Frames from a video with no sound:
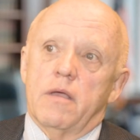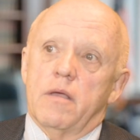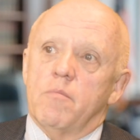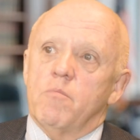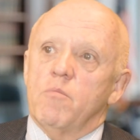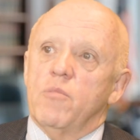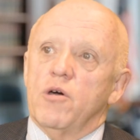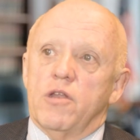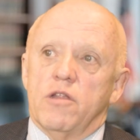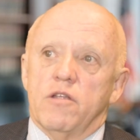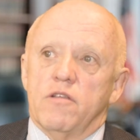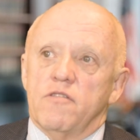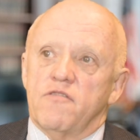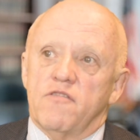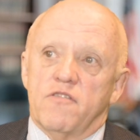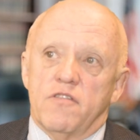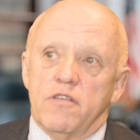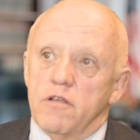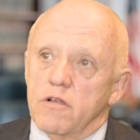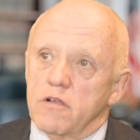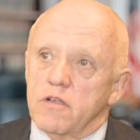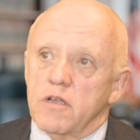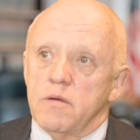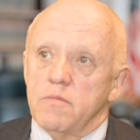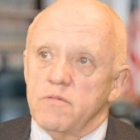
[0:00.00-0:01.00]
But it
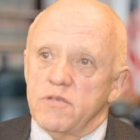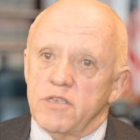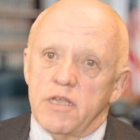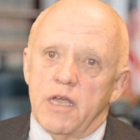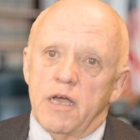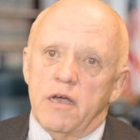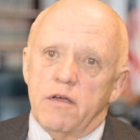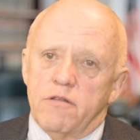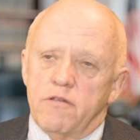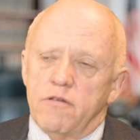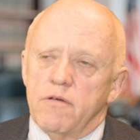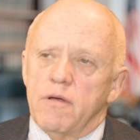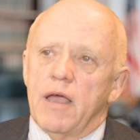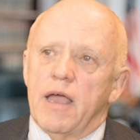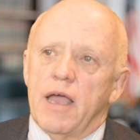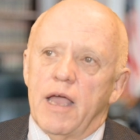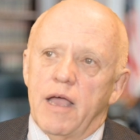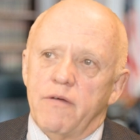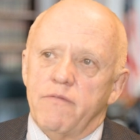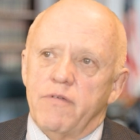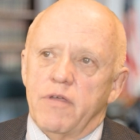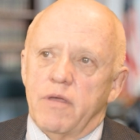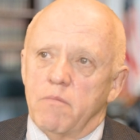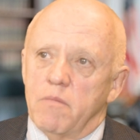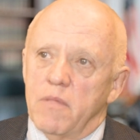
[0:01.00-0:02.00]
still comes down to
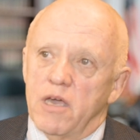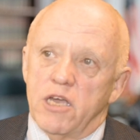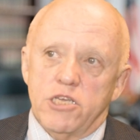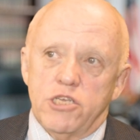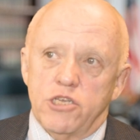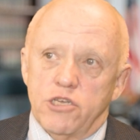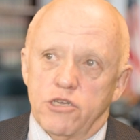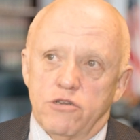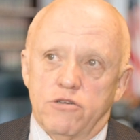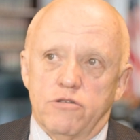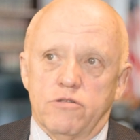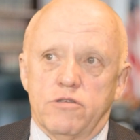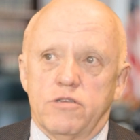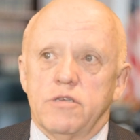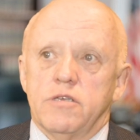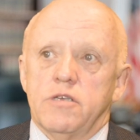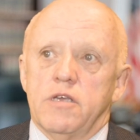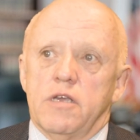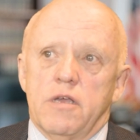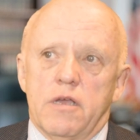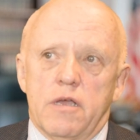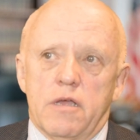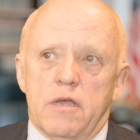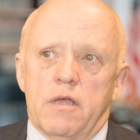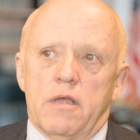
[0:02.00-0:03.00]
having measures
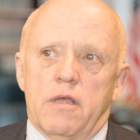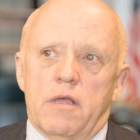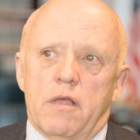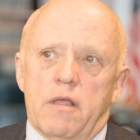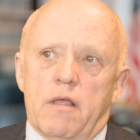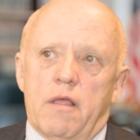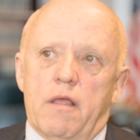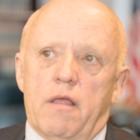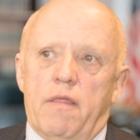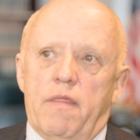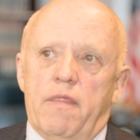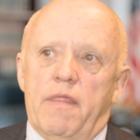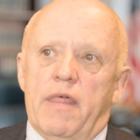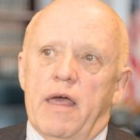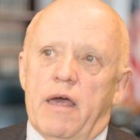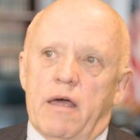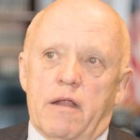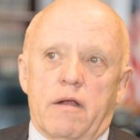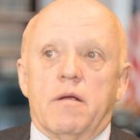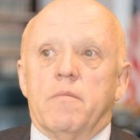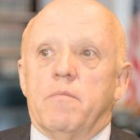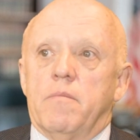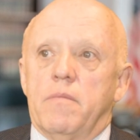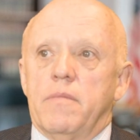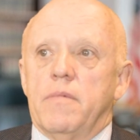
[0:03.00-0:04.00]
that
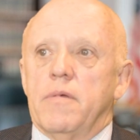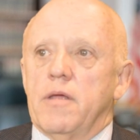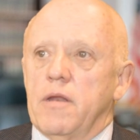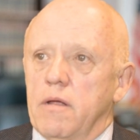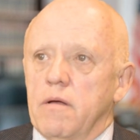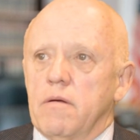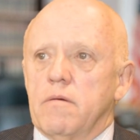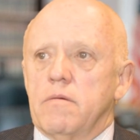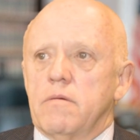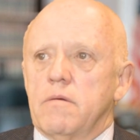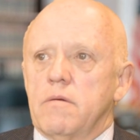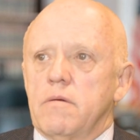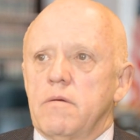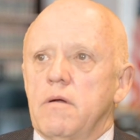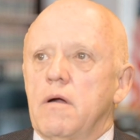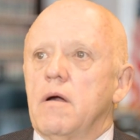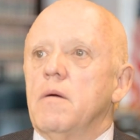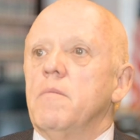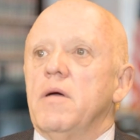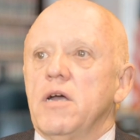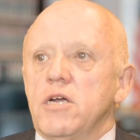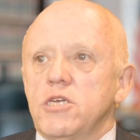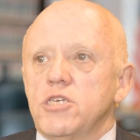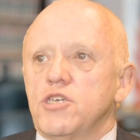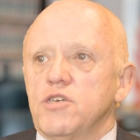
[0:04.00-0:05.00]
are
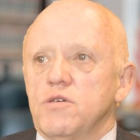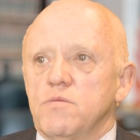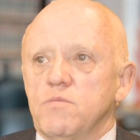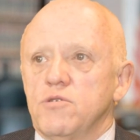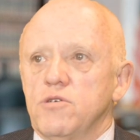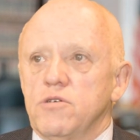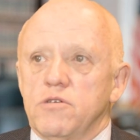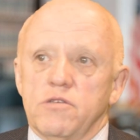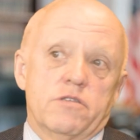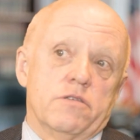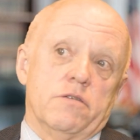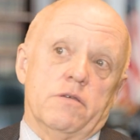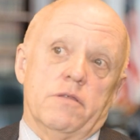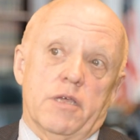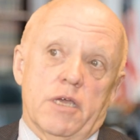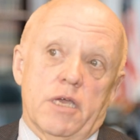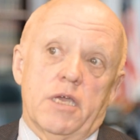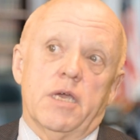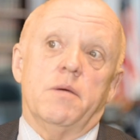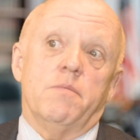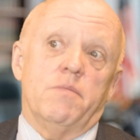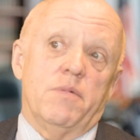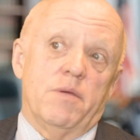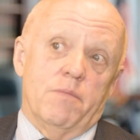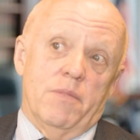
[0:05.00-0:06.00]
measurable so they
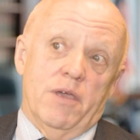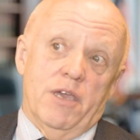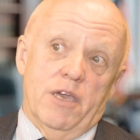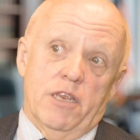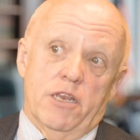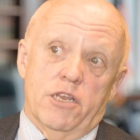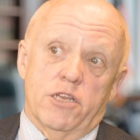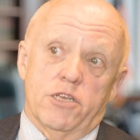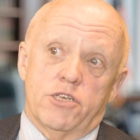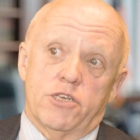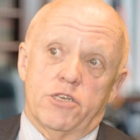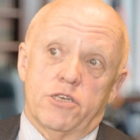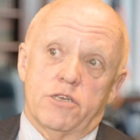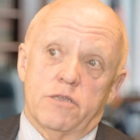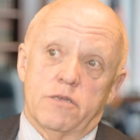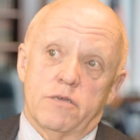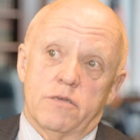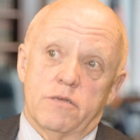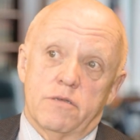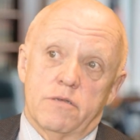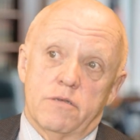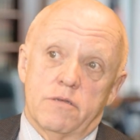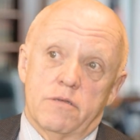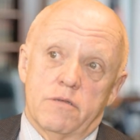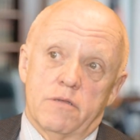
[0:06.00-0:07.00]
can be managed
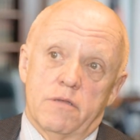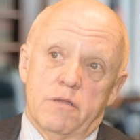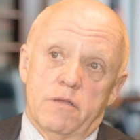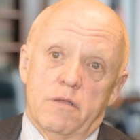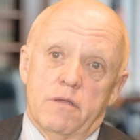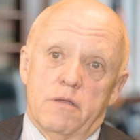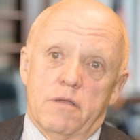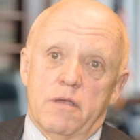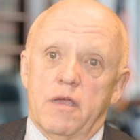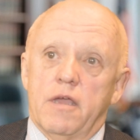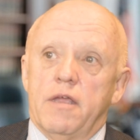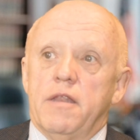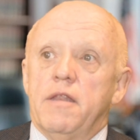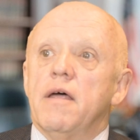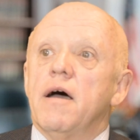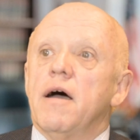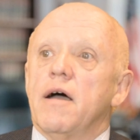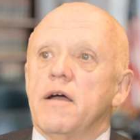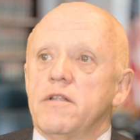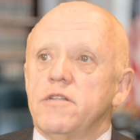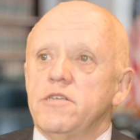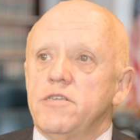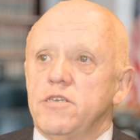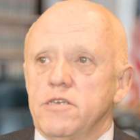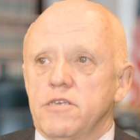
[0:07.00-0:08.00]
and
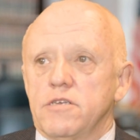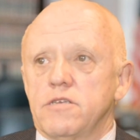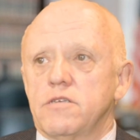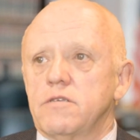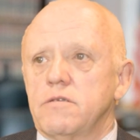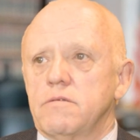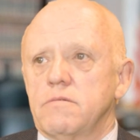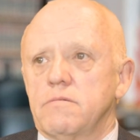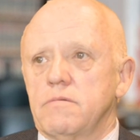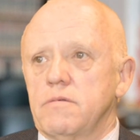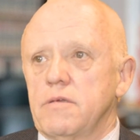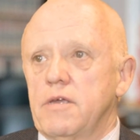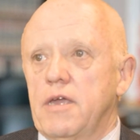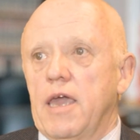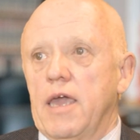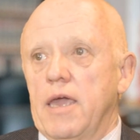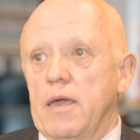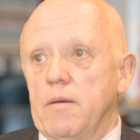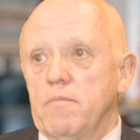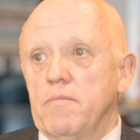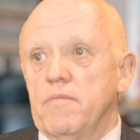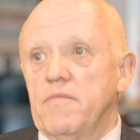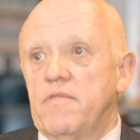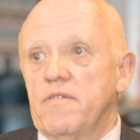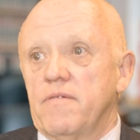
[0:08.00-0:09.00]
not just
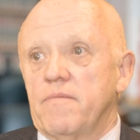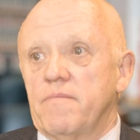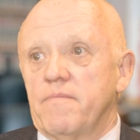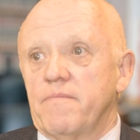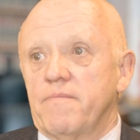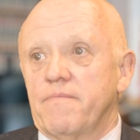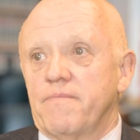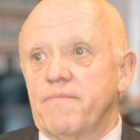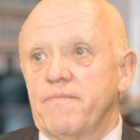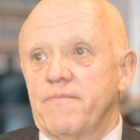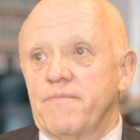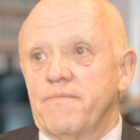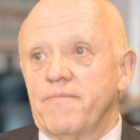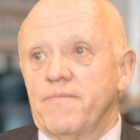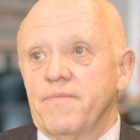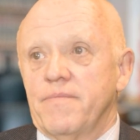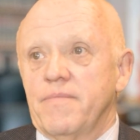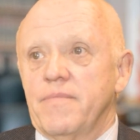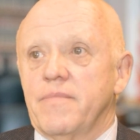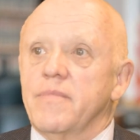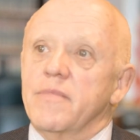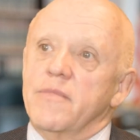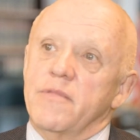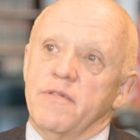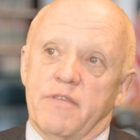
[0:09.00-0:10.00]
gamed.
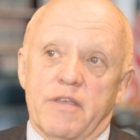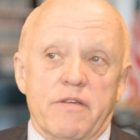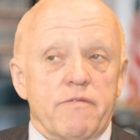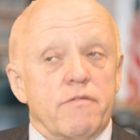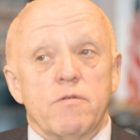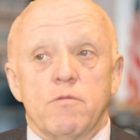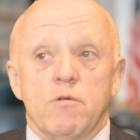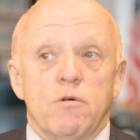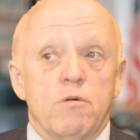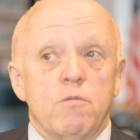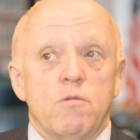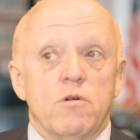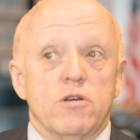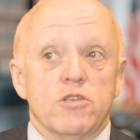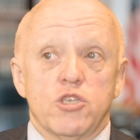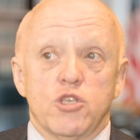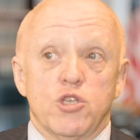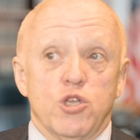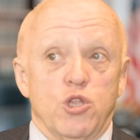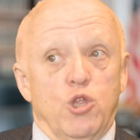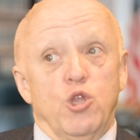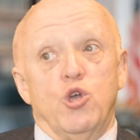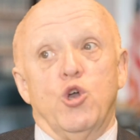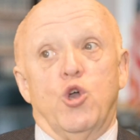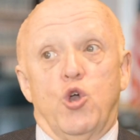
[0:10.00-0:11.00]
Because everyone wants to
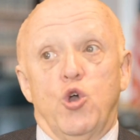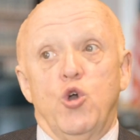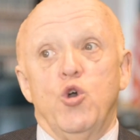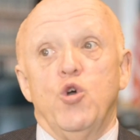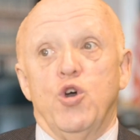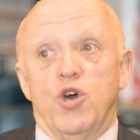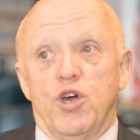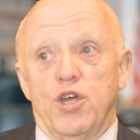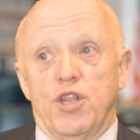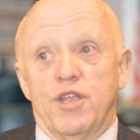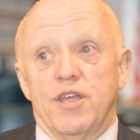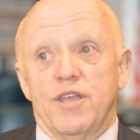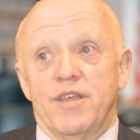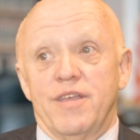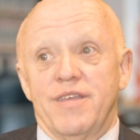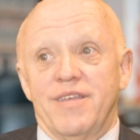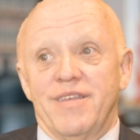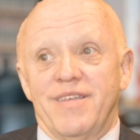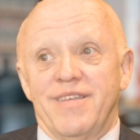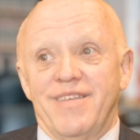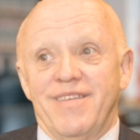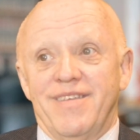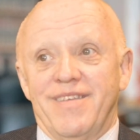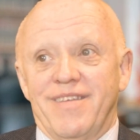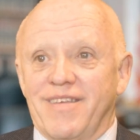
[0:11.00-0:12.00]
look good,
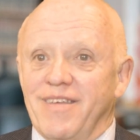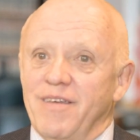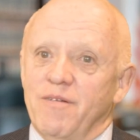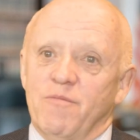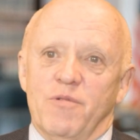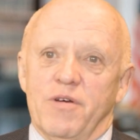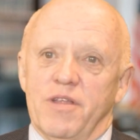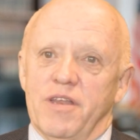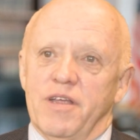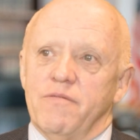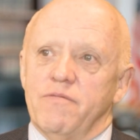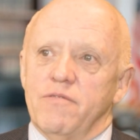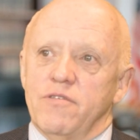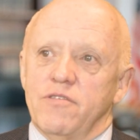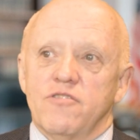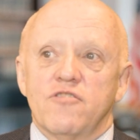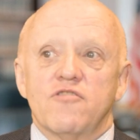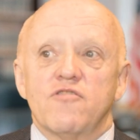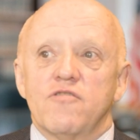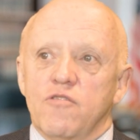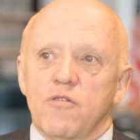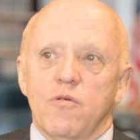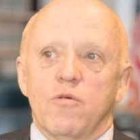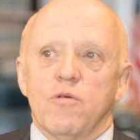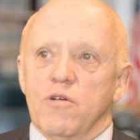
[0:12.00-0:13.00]
and whatever the
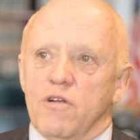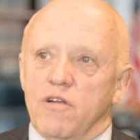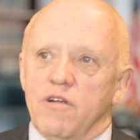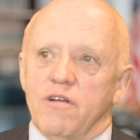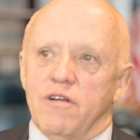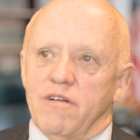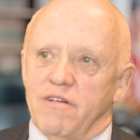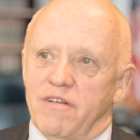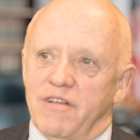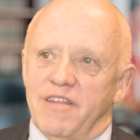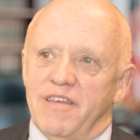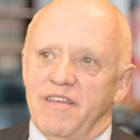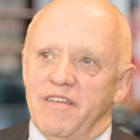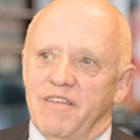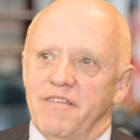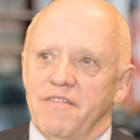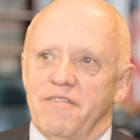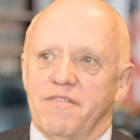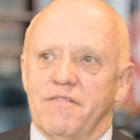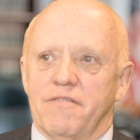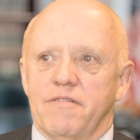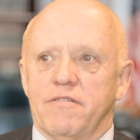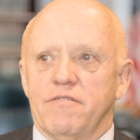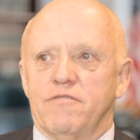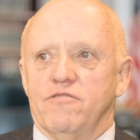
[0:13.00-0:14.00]
scorecard
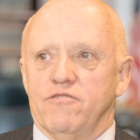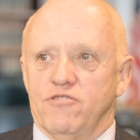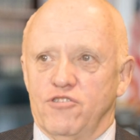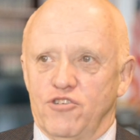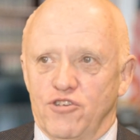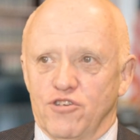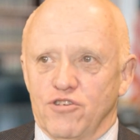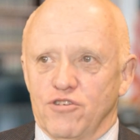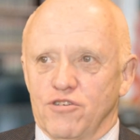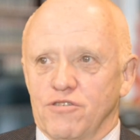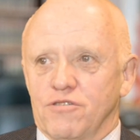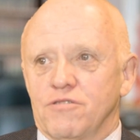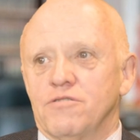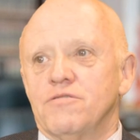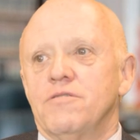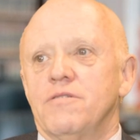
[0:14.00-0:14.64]
is de jour,